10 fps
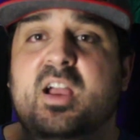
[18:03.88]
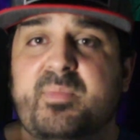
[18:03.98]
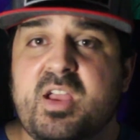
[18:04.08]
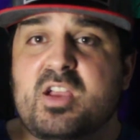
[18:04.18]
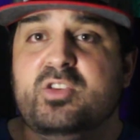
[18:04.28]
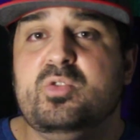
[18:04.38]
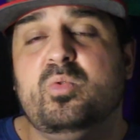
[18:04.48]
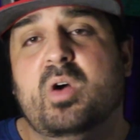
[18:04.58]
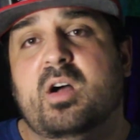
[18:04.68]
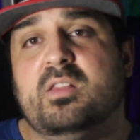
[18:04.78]
Time,
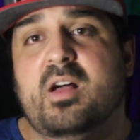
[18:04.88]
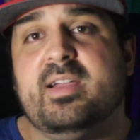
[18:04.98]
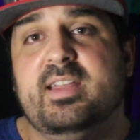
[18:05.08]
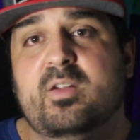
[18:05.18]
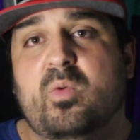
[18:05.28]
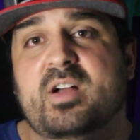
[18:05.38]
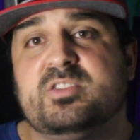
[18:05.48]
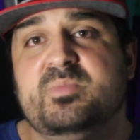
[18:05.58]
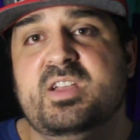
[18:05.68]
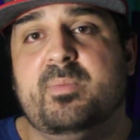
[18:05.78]
you log in and
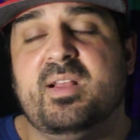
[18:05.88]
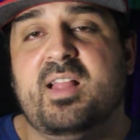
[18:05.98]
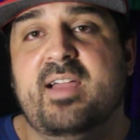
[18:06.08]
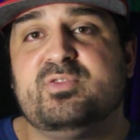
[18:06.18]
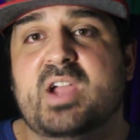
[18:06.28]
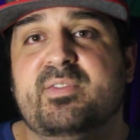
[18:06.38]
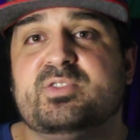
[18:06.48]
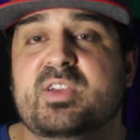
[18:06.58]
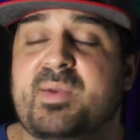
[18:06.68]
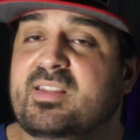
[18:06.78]
watch me on my live driver
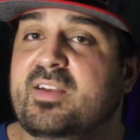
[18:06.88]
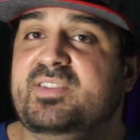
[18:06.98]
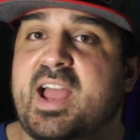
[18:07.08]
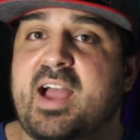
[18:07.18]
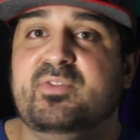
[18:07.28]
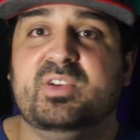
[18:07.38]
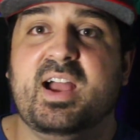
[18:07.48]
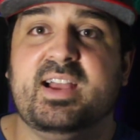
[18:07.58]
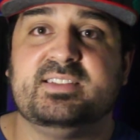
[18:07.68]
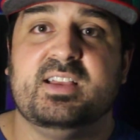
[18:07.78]
stream. I'd love to have you
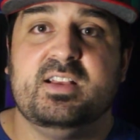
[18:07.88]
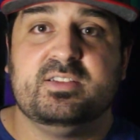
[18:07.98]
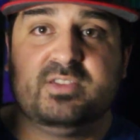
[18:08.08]
guys.